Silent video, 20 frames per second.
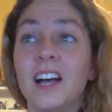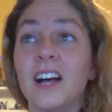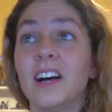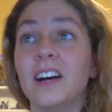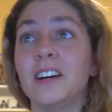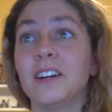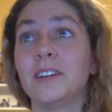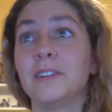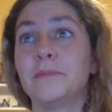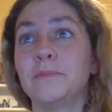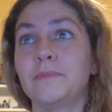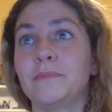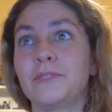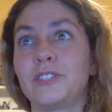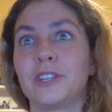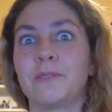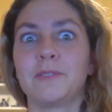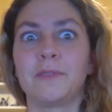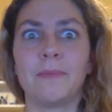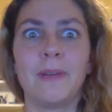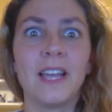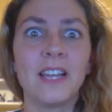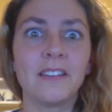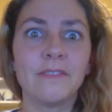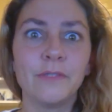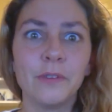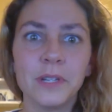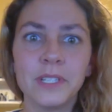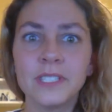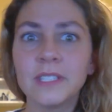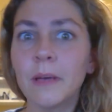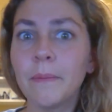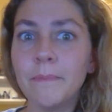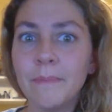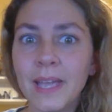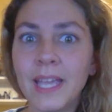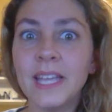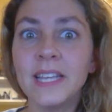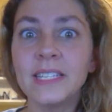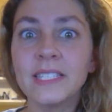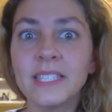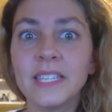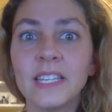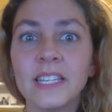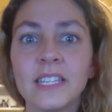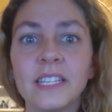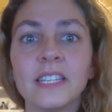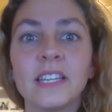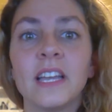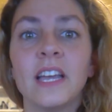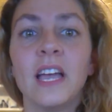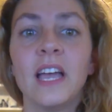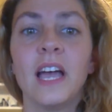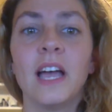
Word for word: Um, James McAvoy is amazing.